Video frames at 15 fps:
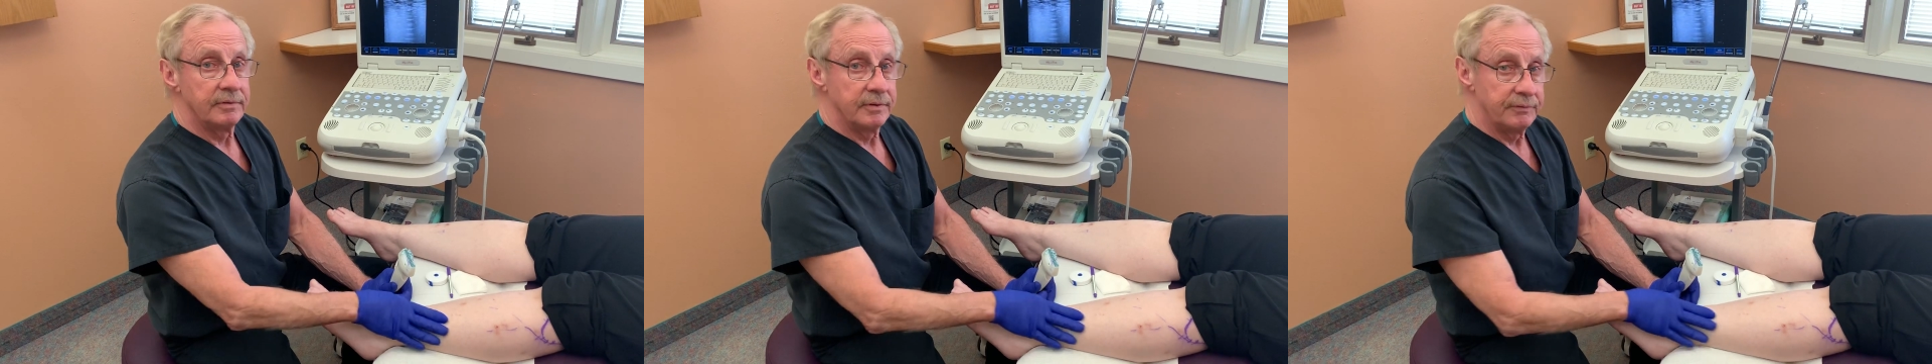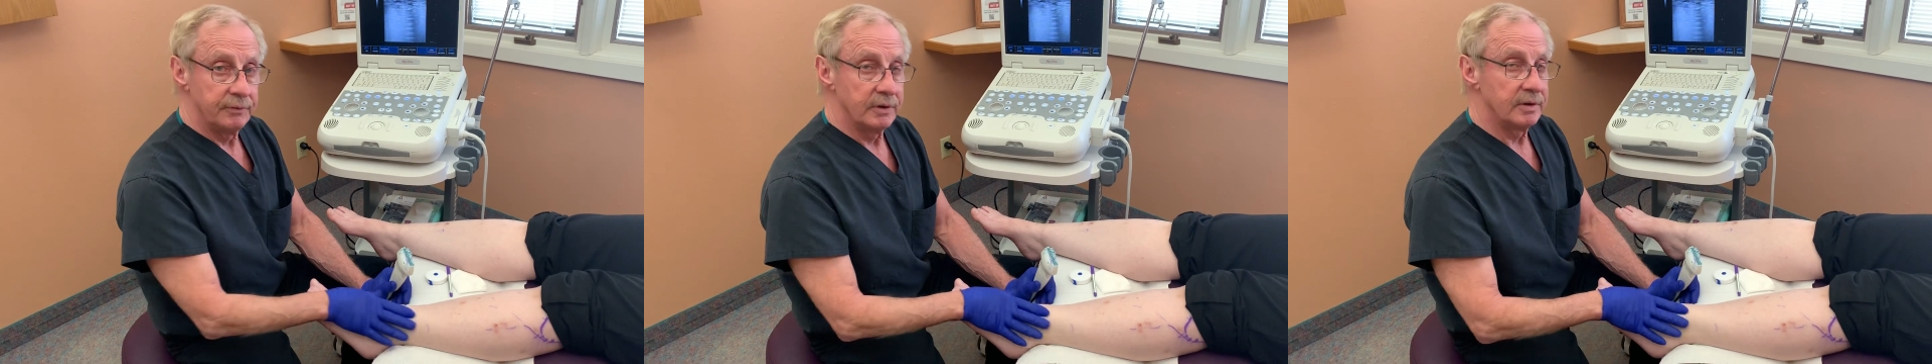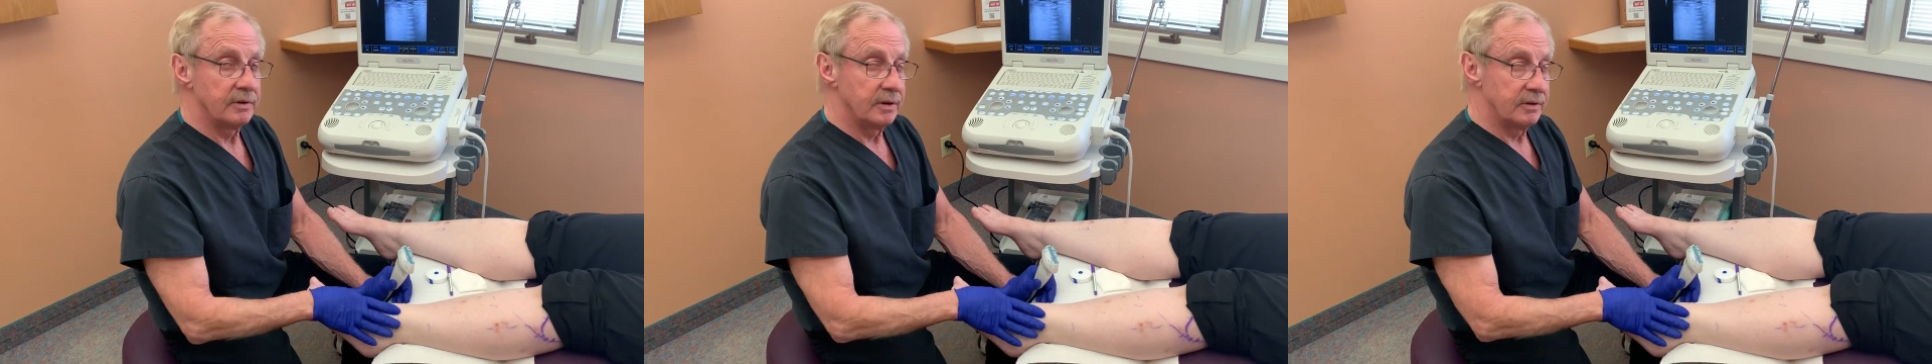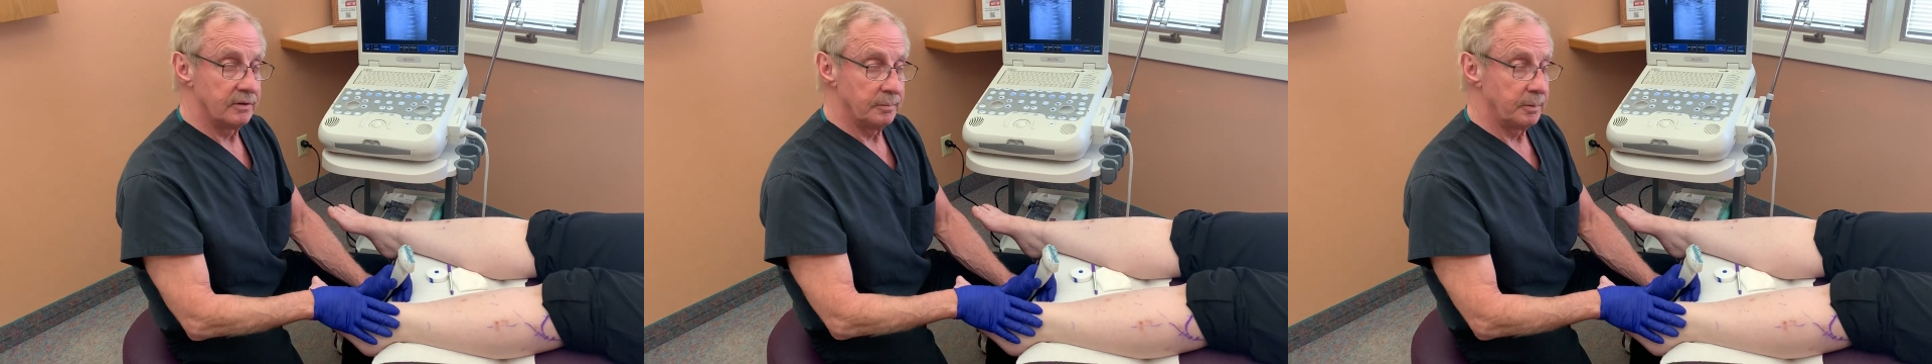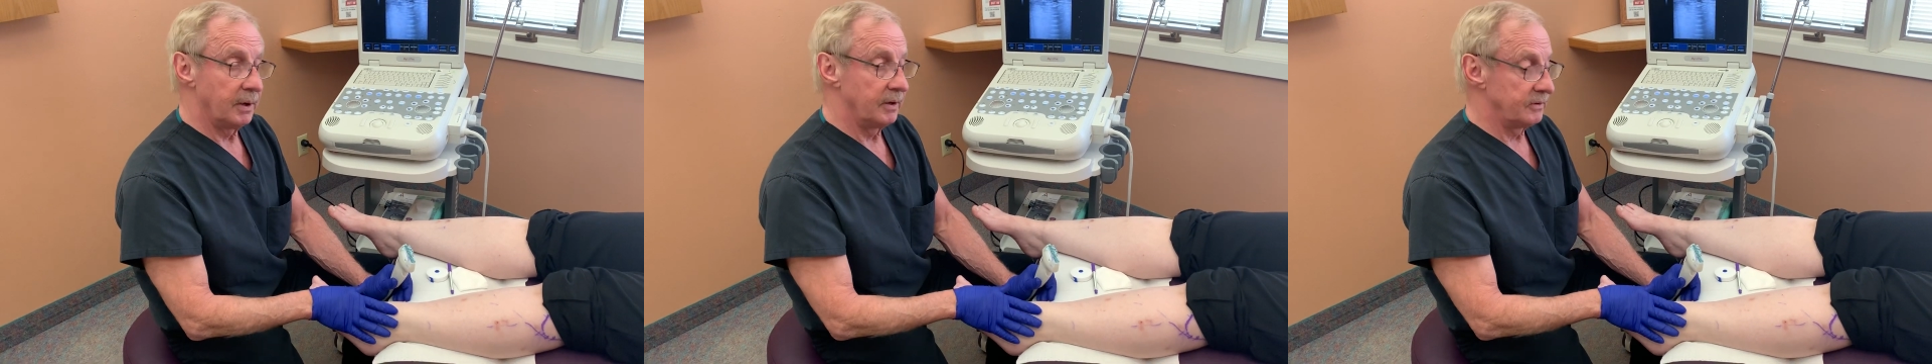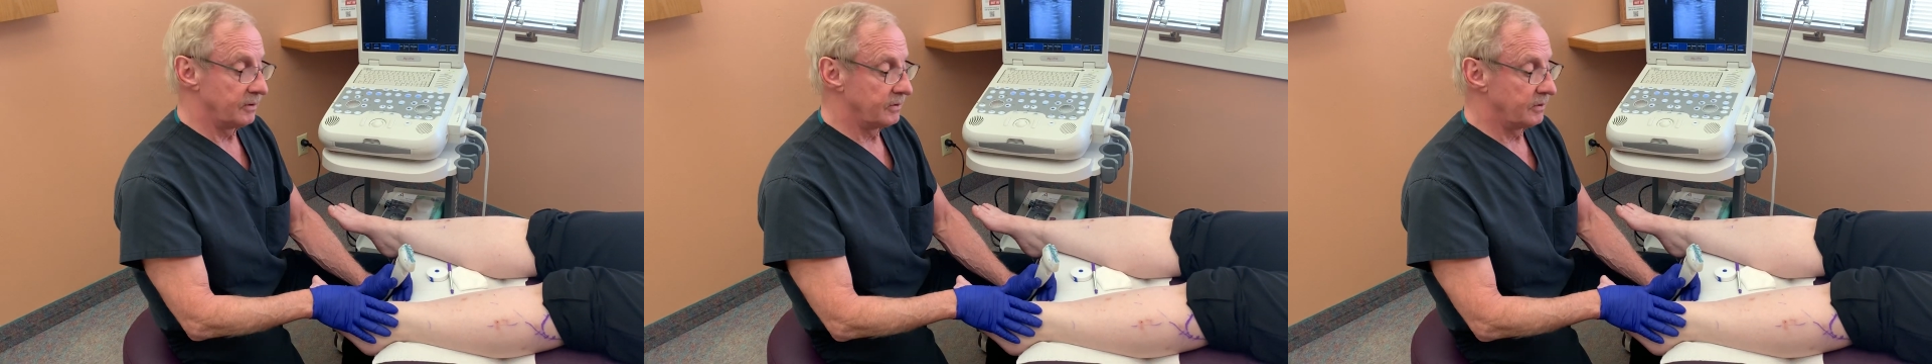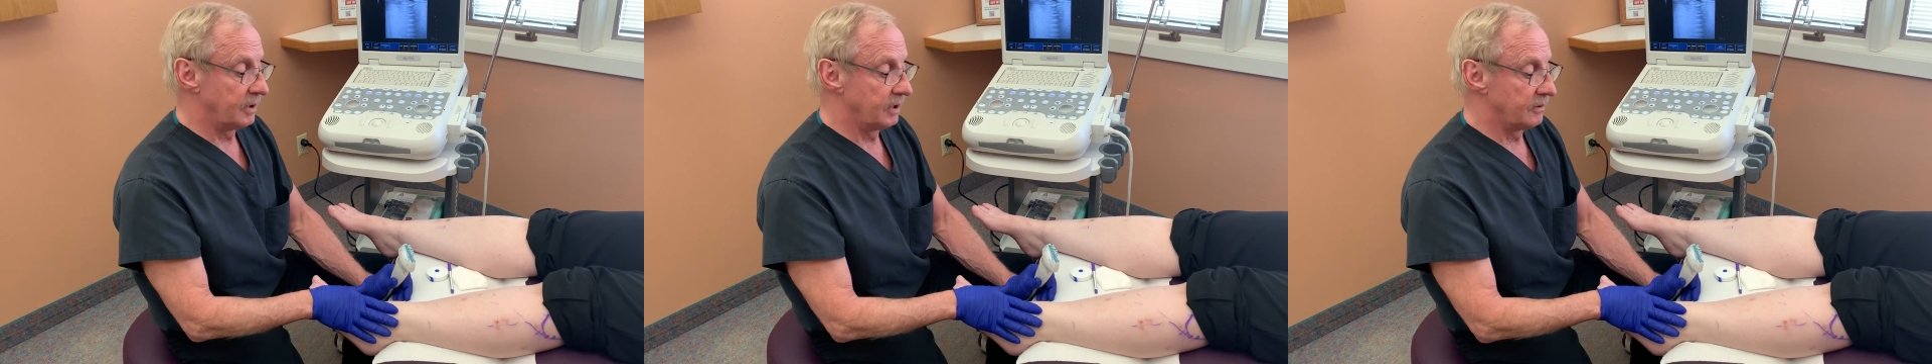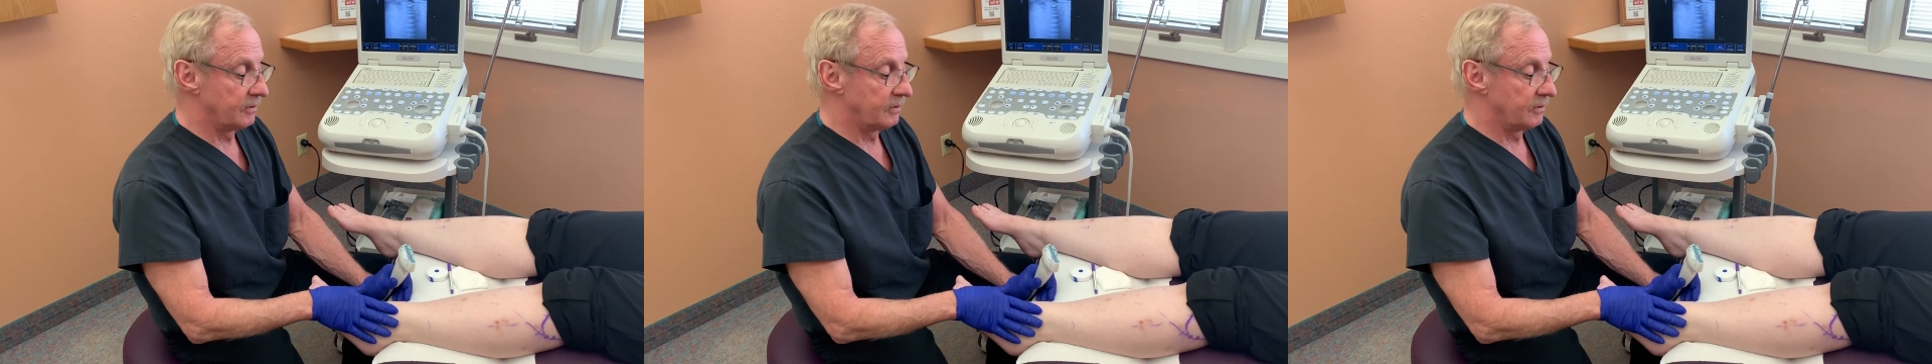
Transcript: foot. It supplies the skin.